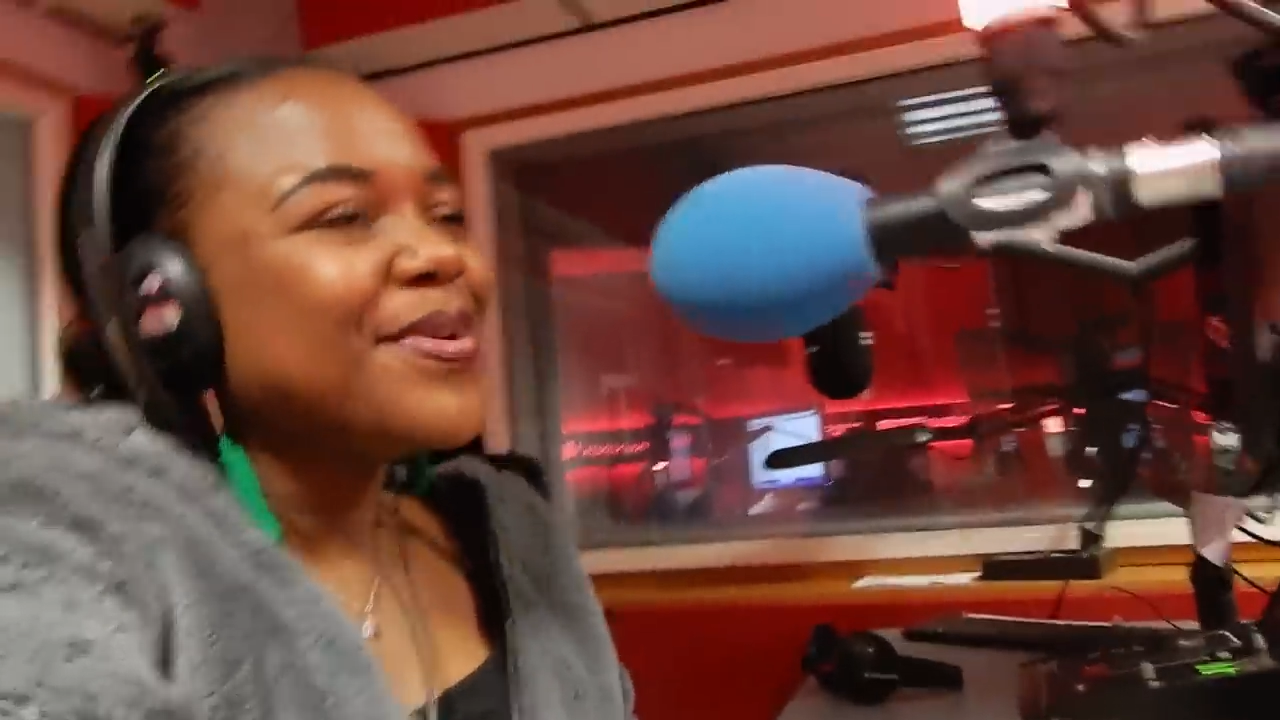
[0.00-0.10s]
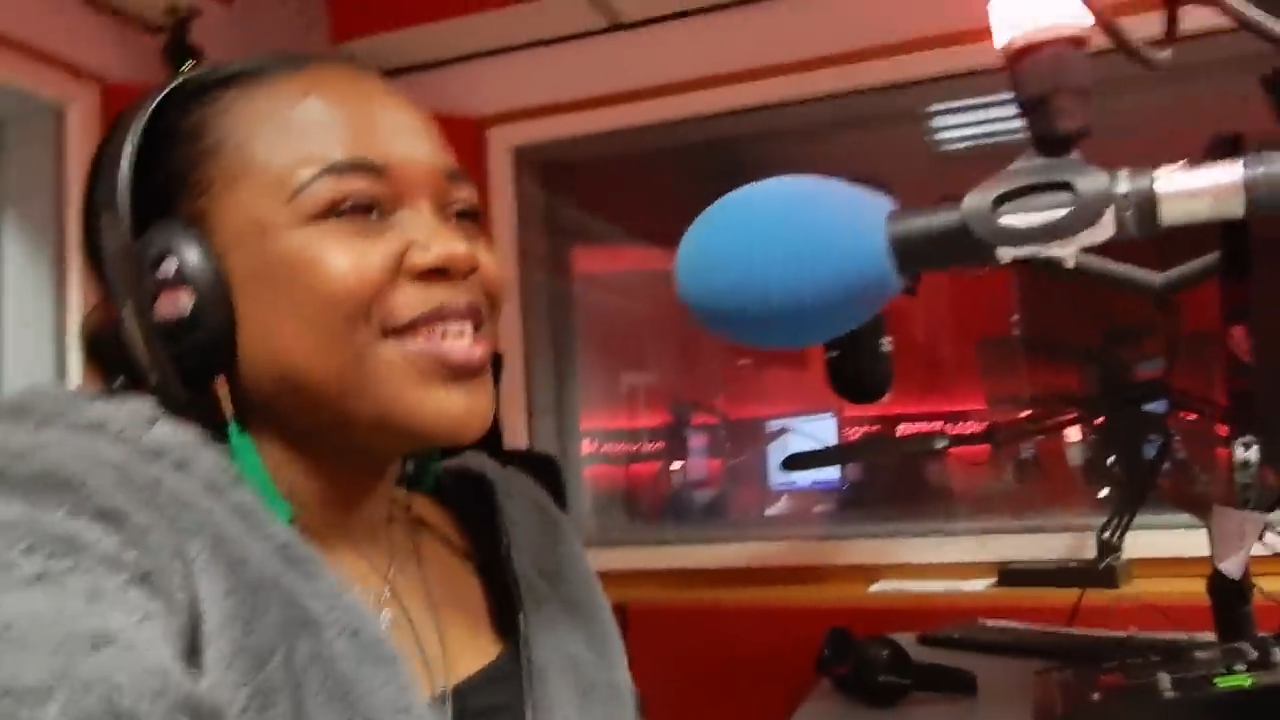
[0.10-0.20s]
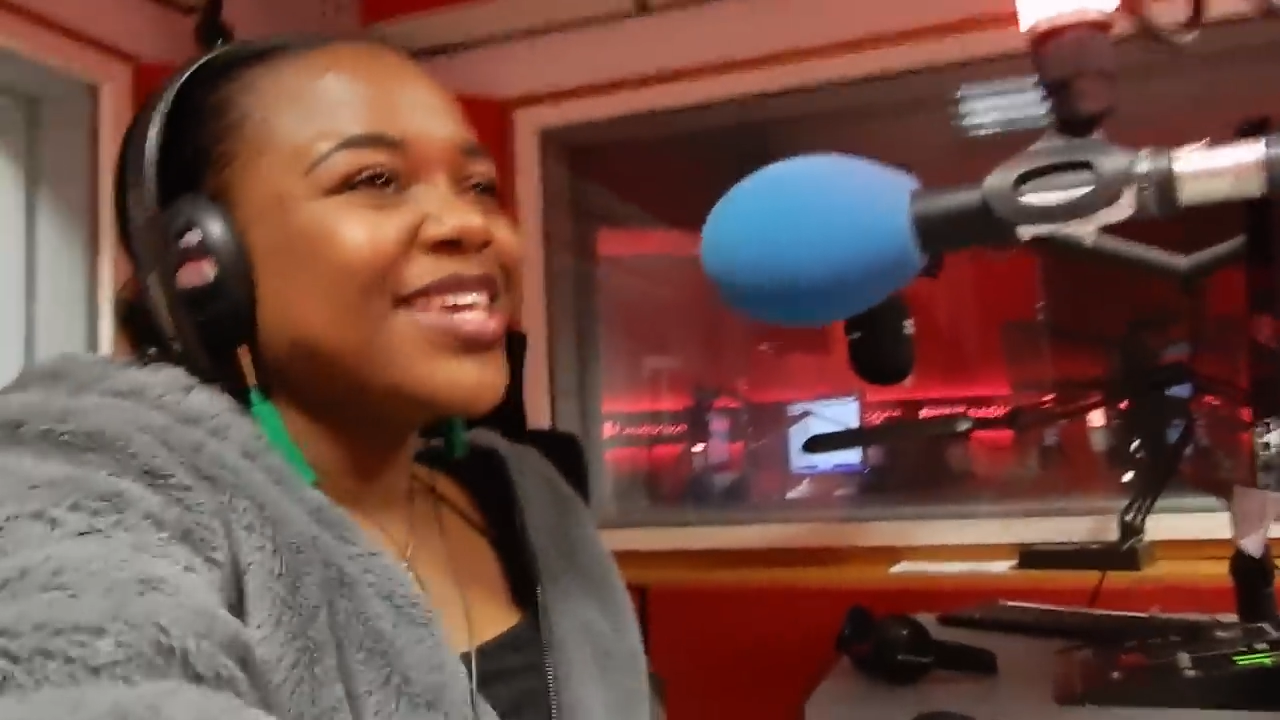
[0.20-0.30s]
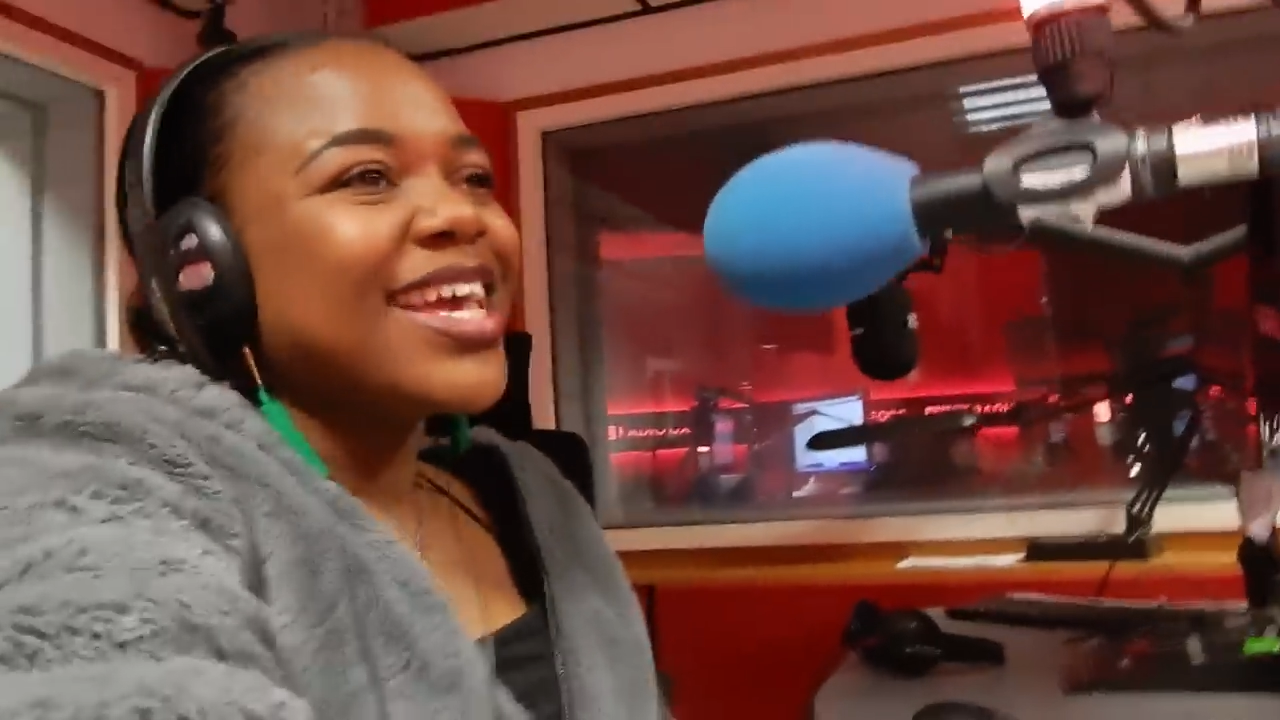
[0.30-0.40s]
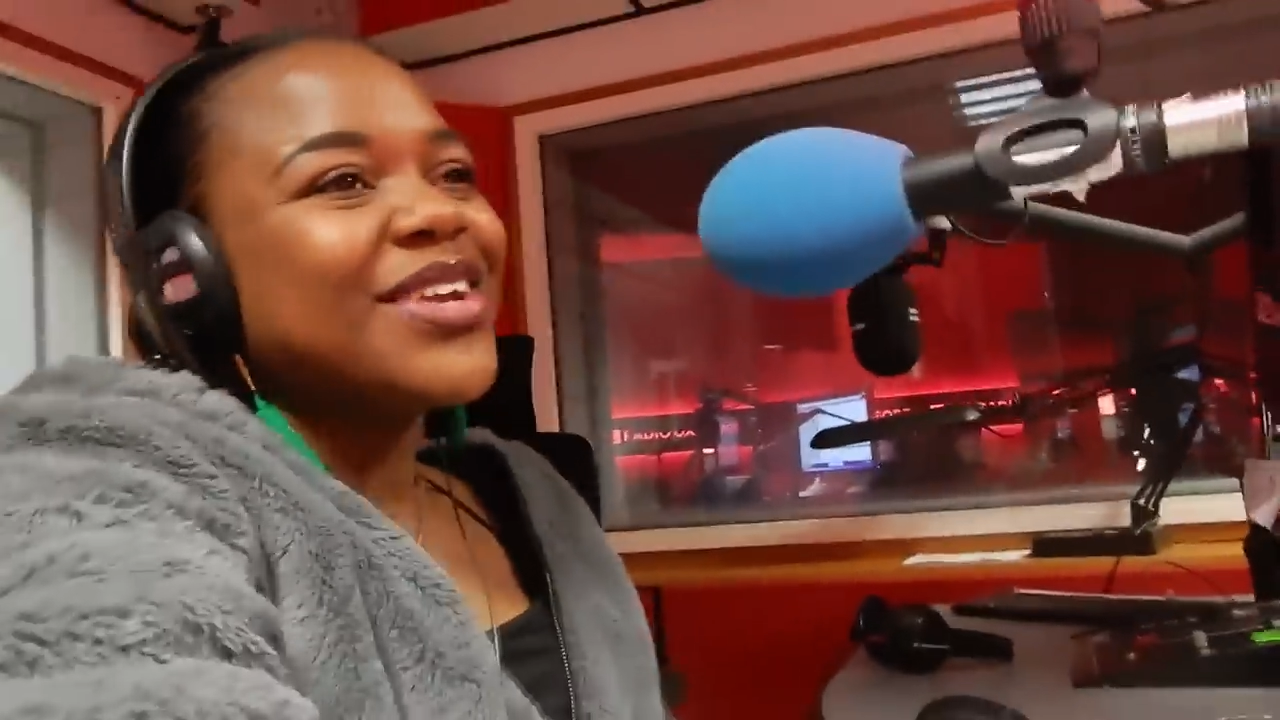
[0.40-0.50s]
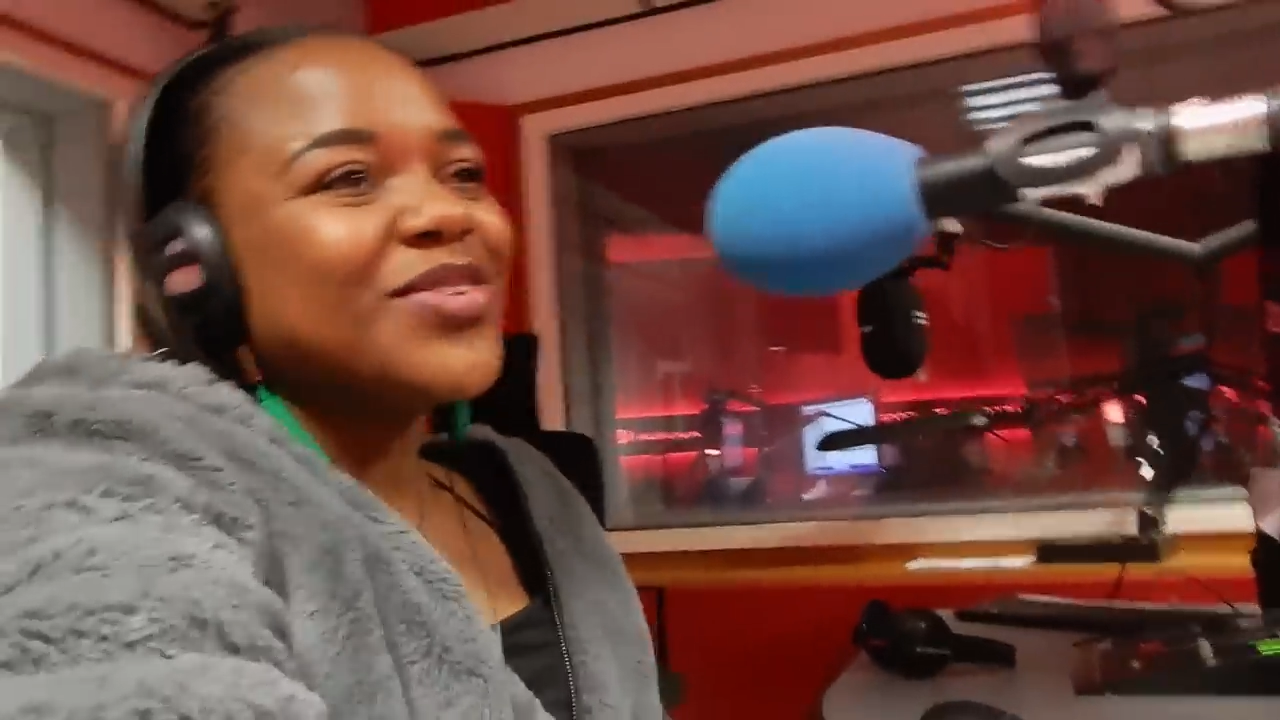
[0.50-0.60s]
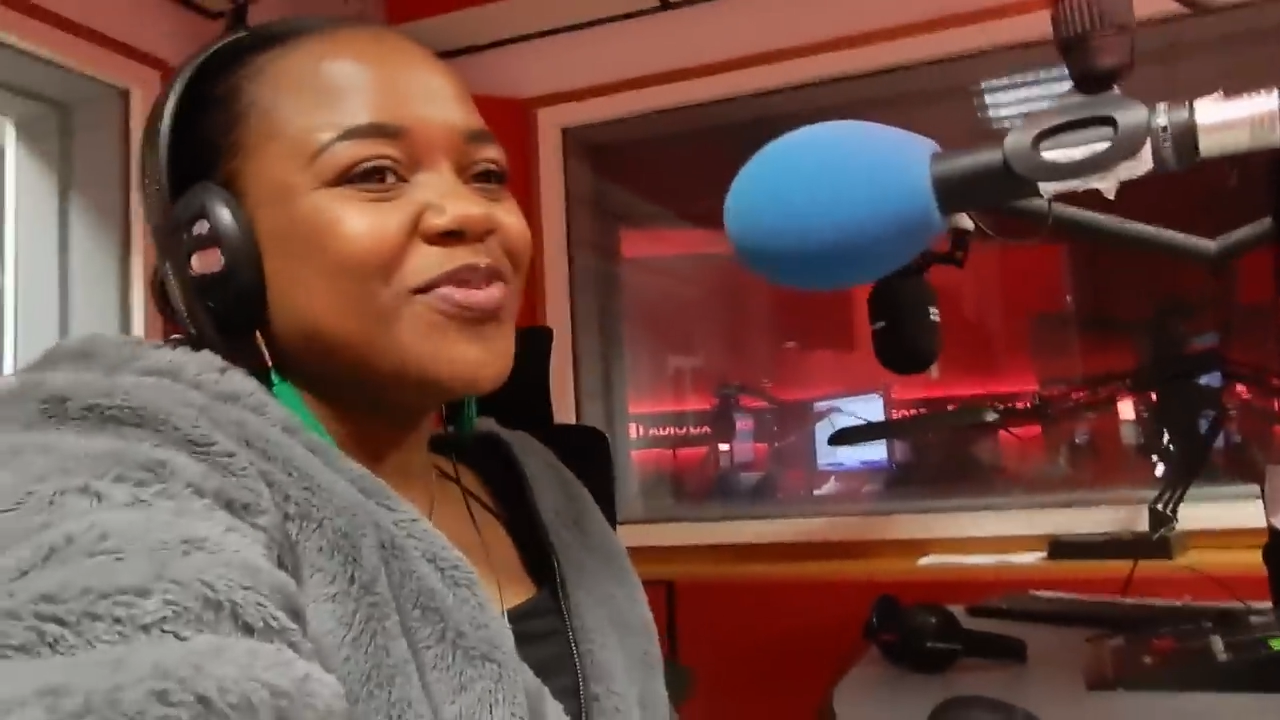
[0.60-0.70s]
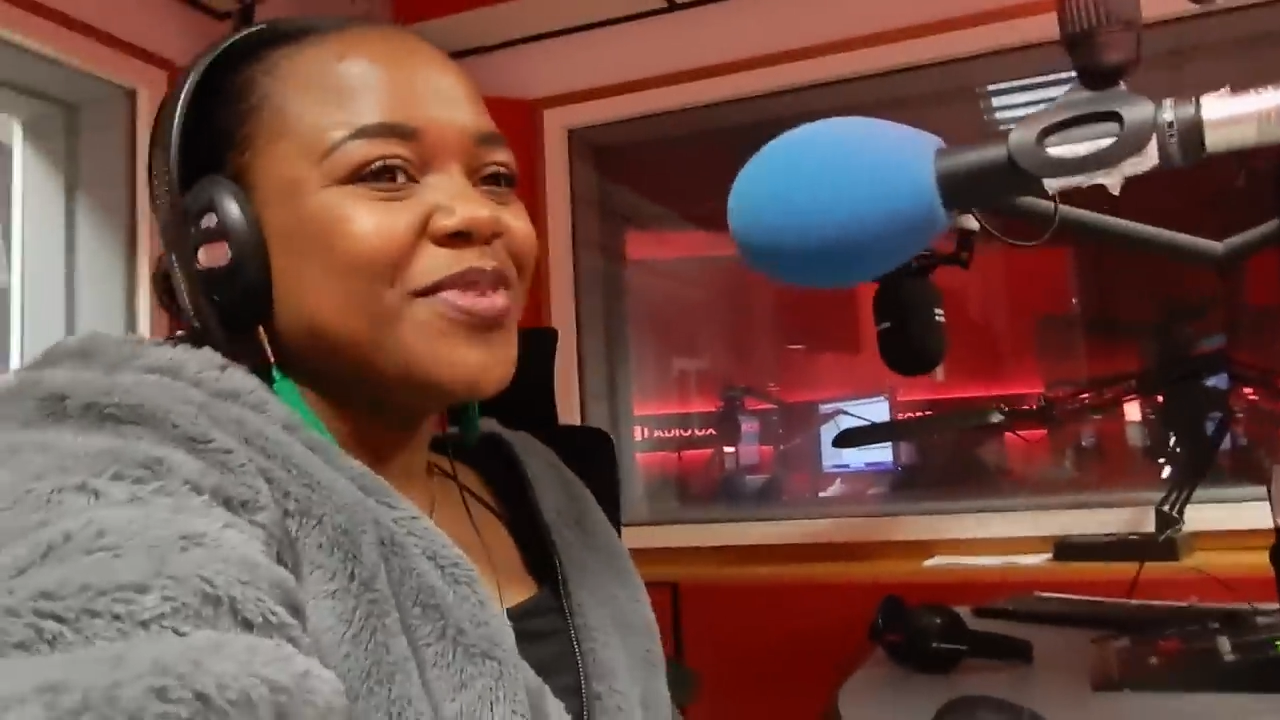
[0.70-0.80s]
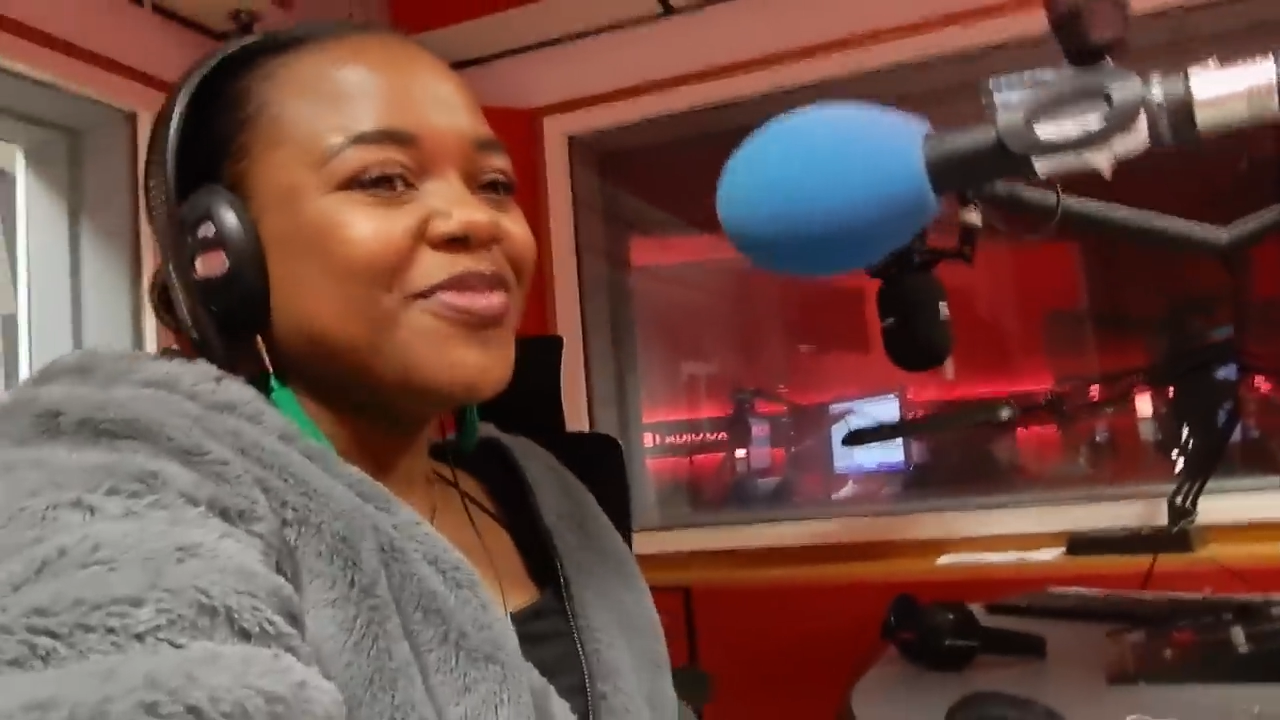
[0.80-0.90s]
but you can call